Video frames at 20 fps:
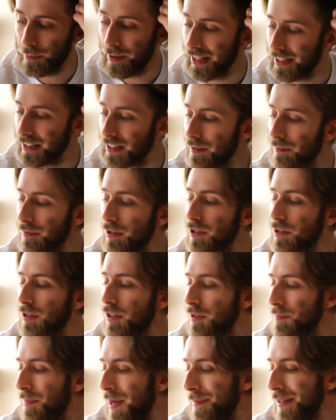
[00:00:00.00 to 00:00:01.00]
picked it was
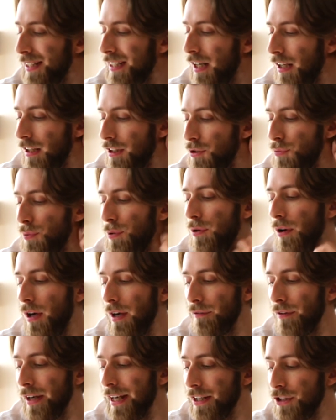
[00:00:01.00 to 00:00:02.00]
because maybe the colours were
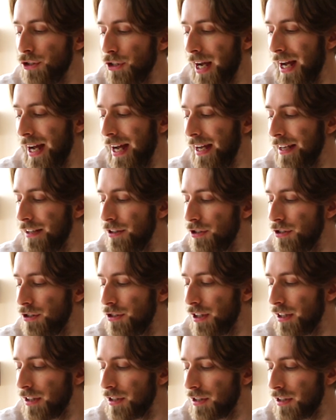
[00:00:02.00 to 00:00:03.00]
quite rich, and
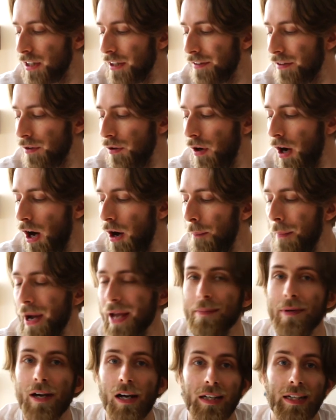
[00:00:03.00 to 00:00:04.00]
just I thought, oh,
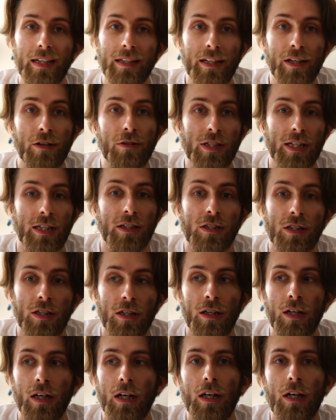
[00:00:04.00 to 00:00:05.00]
maybe I could use it
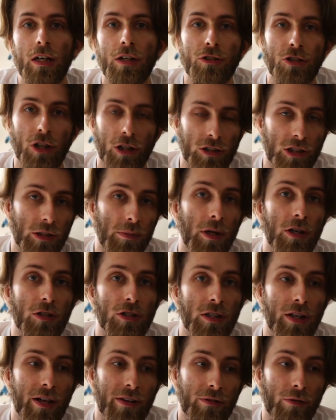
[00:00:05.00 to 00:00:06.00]
to
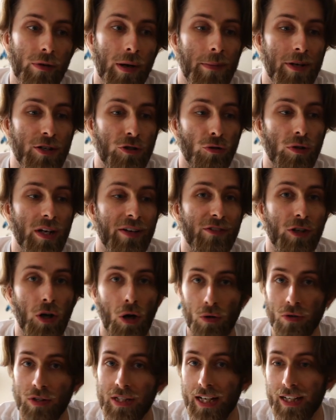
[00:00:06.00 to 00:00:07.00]
juxtapose another image or give
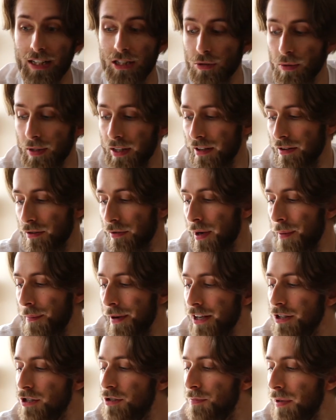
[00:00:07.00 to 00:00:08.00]
context to another
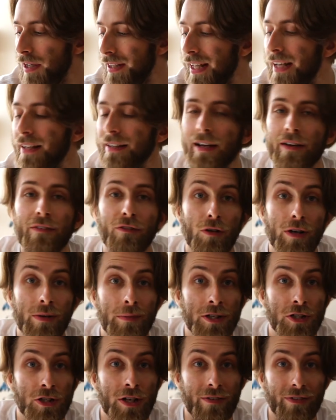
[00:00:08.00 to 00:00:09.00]
image, but that another
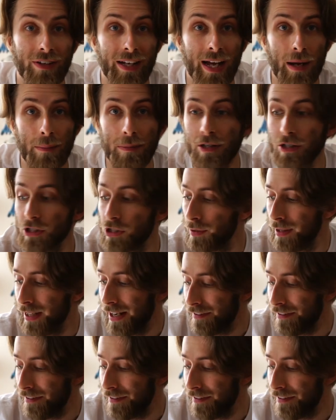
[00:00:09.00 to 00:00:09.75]
image never happened, so it